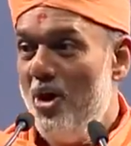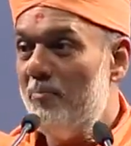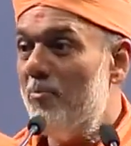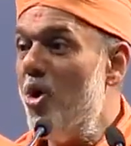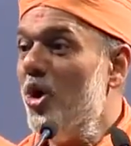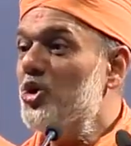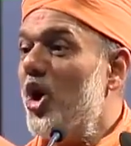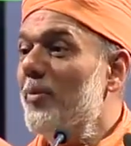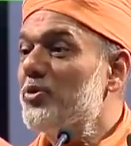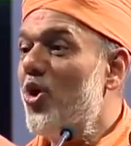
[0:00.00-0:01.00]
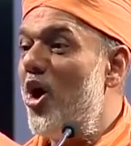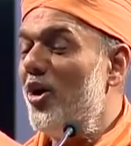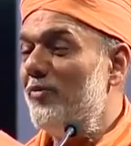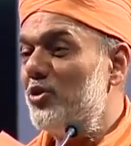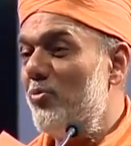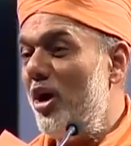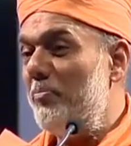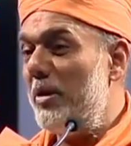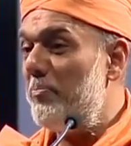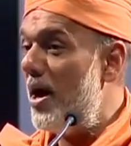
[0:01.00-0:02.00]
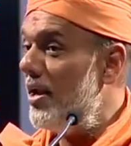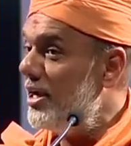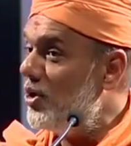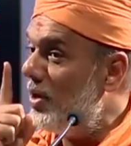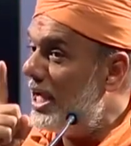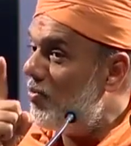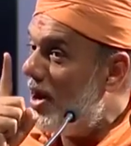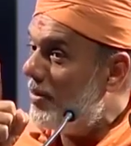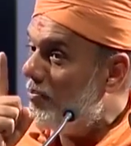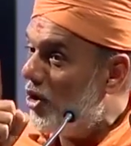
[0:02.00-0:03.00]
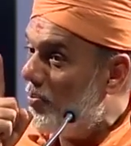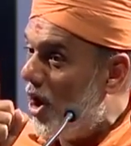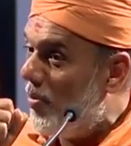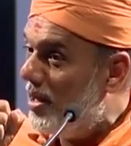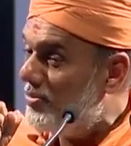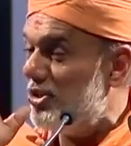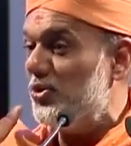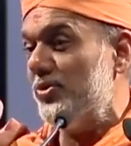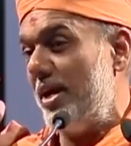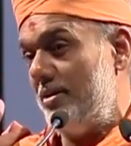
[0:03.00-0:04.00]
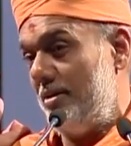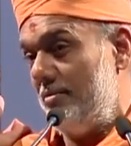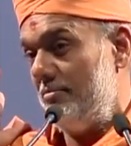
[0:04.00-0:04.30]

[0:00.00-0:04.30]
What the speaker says: More jobs gone of small people, and you will invite more problems in society.